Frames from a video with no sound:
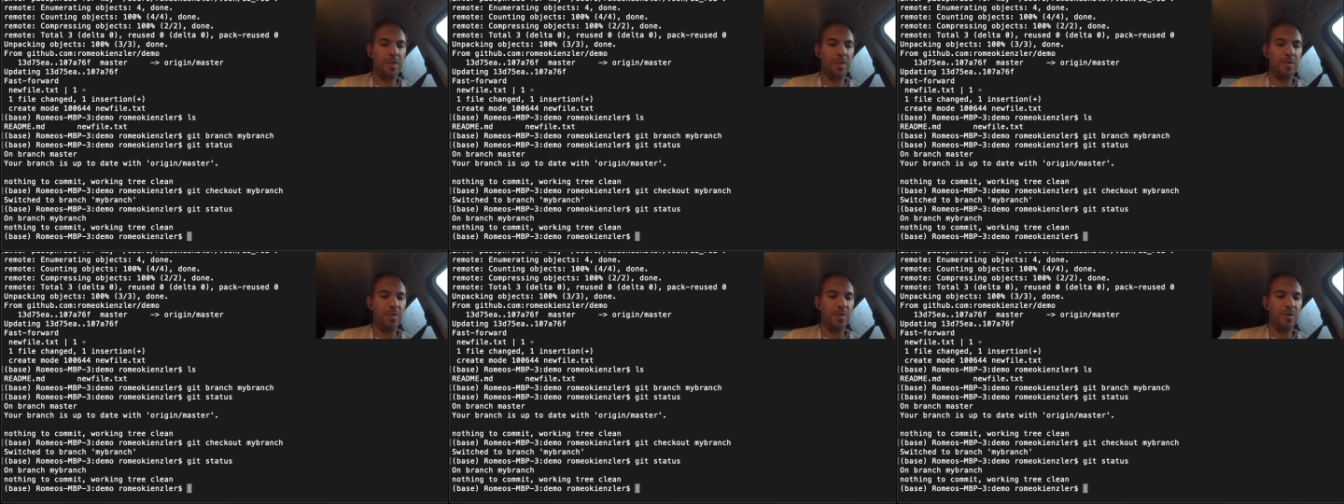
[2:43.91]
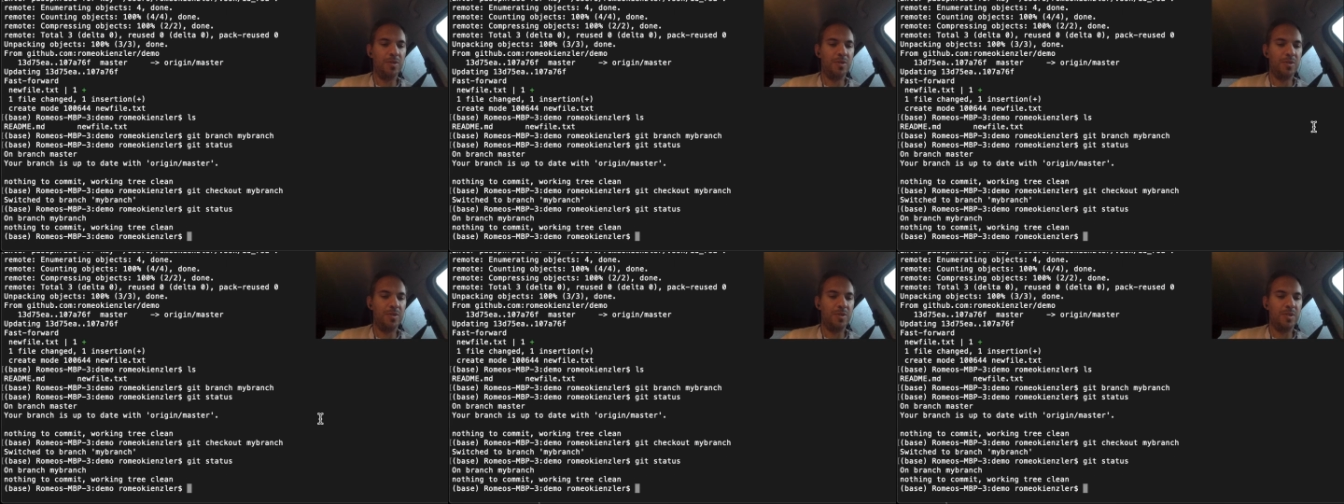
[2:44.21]
You
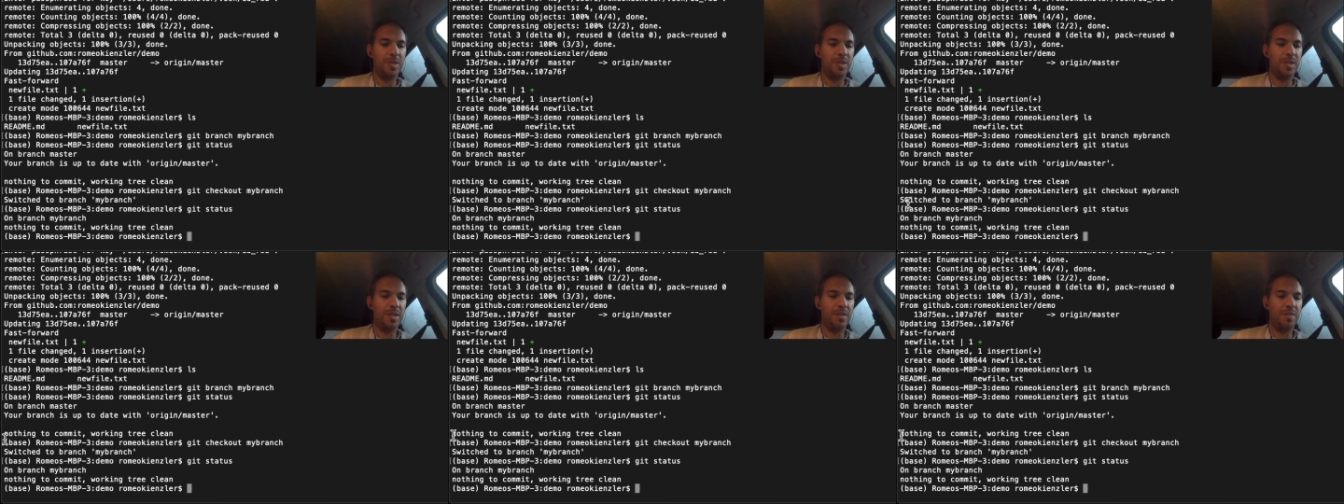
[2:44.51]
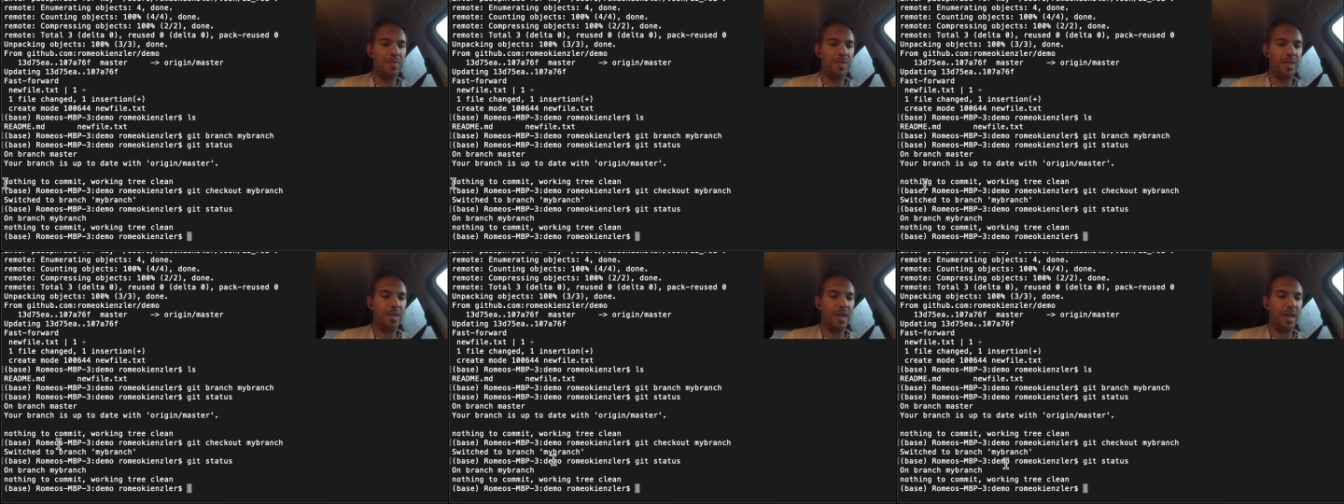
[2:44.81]
also see here
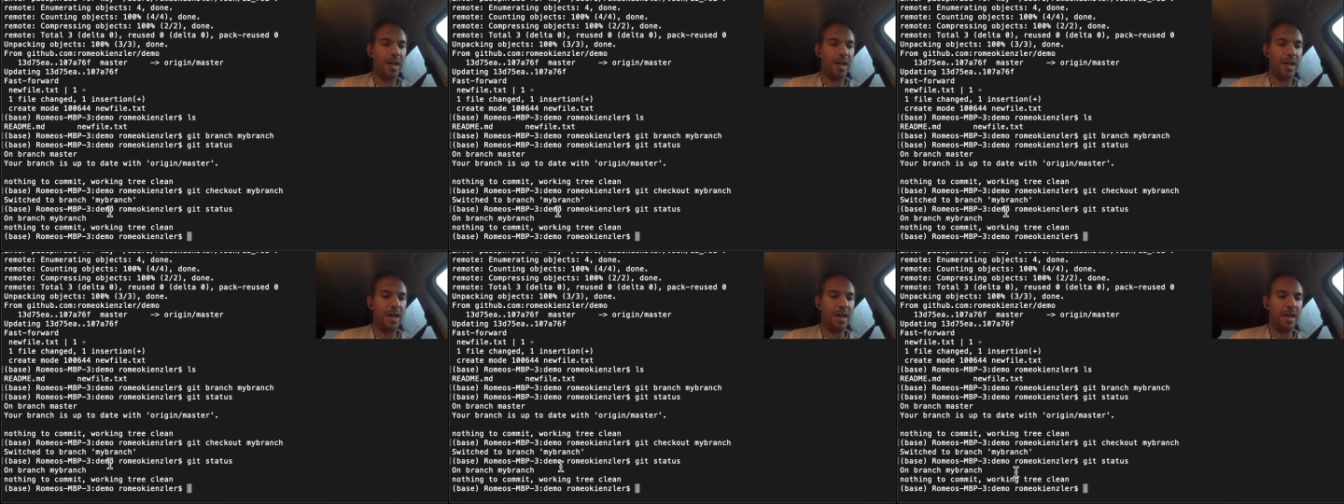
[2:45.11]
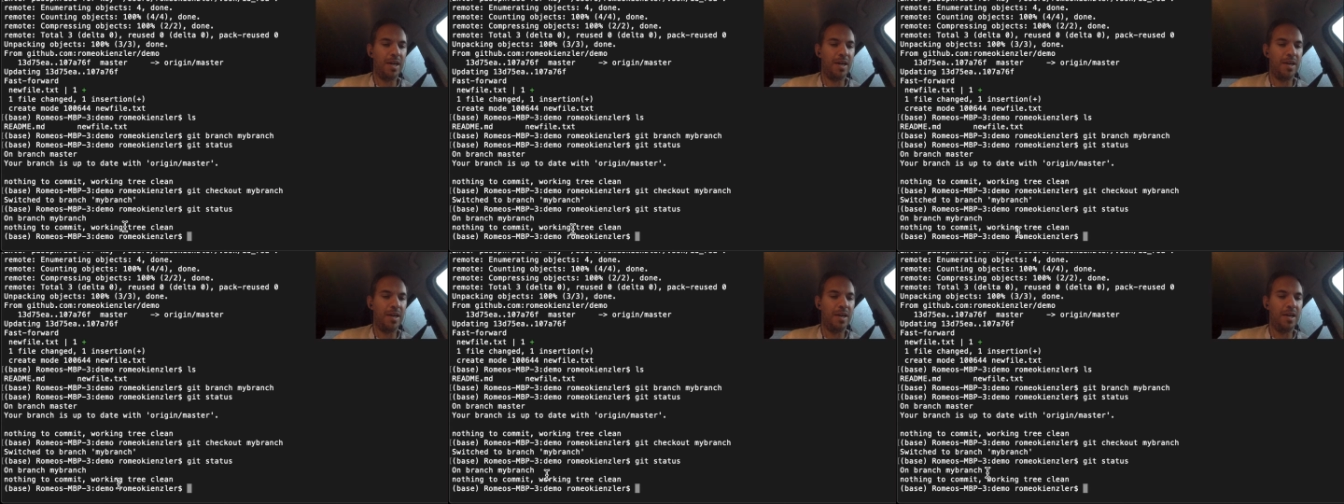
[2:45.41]
we
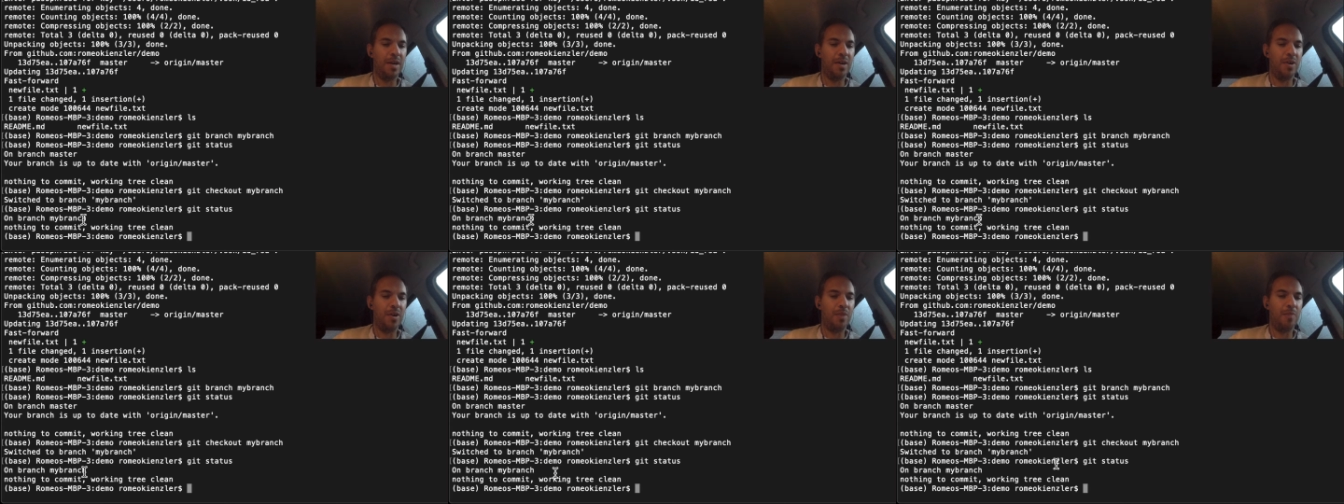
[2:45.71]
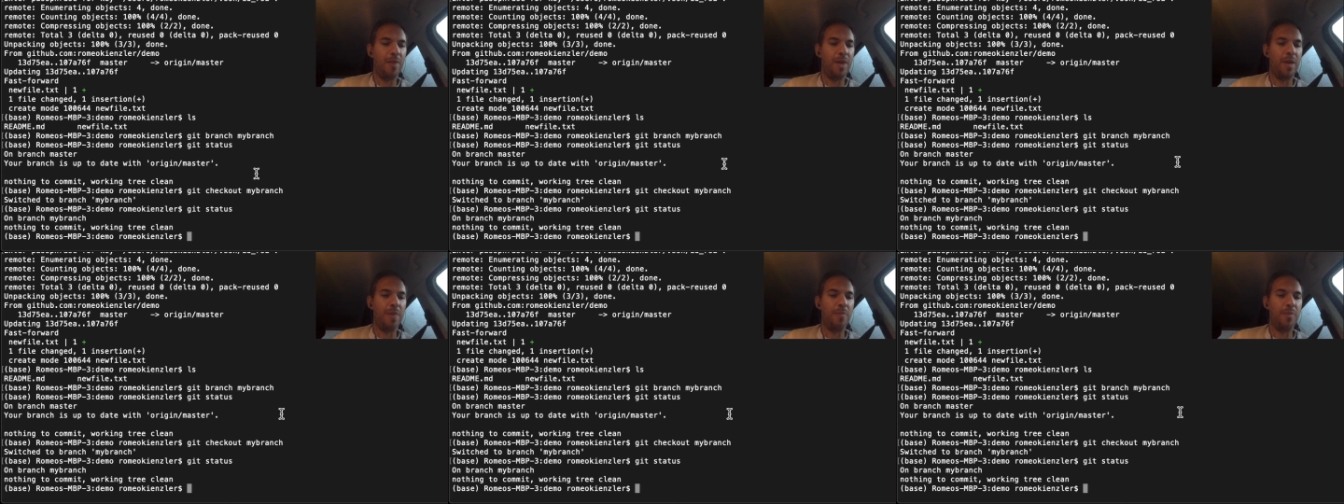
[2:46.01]
are
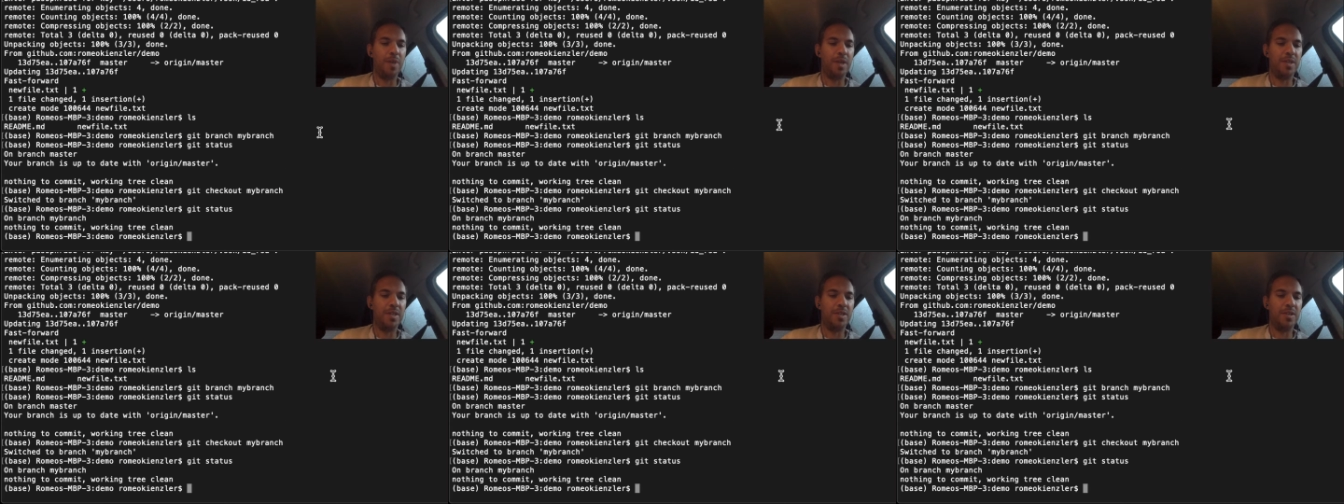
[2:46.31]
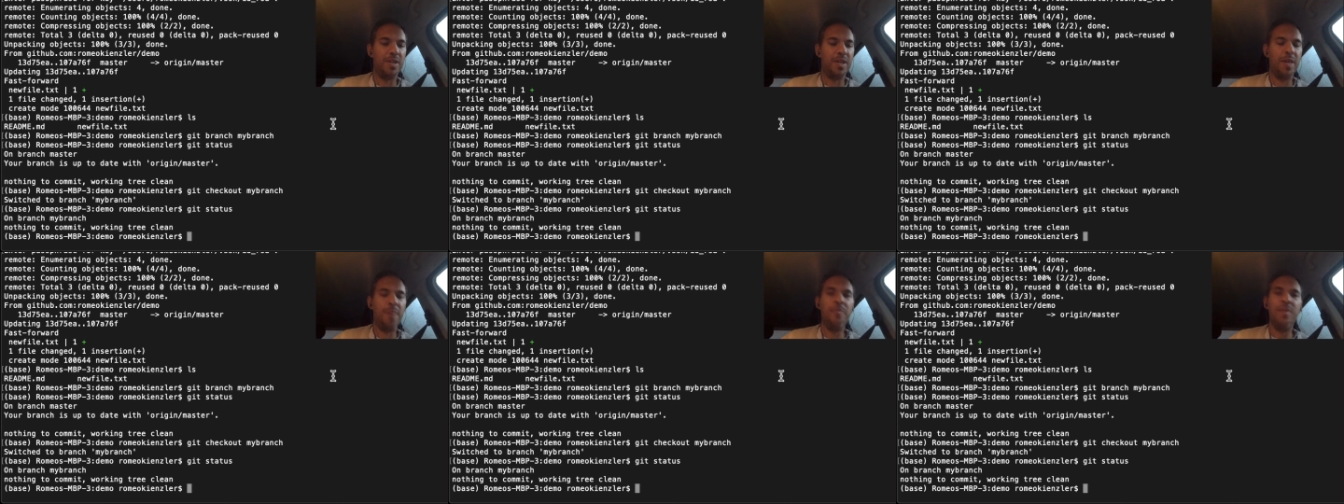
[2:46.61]
on my branch.
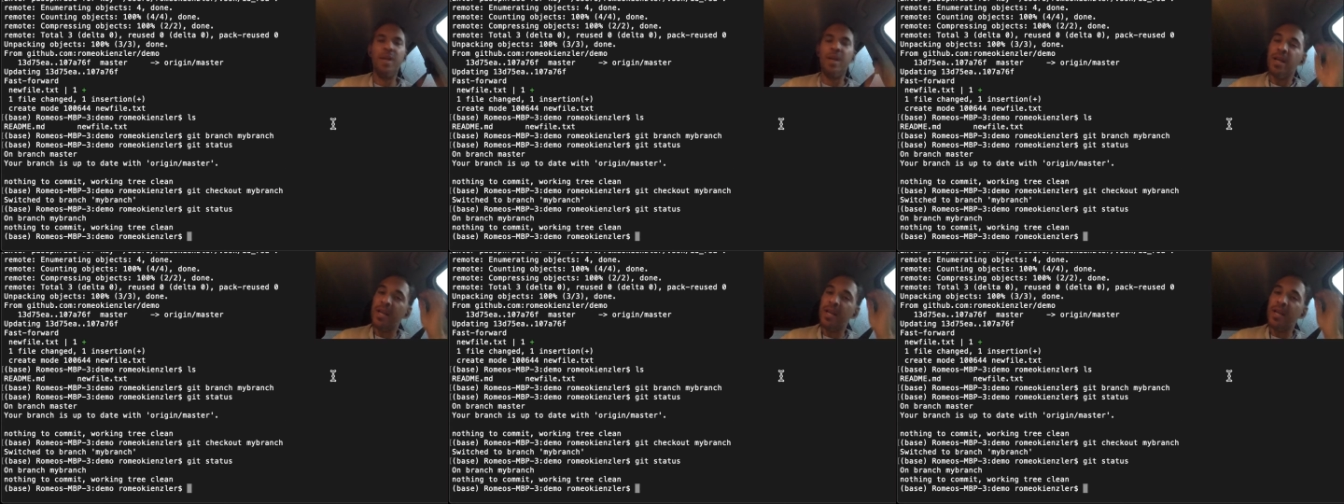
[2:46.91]
Okay.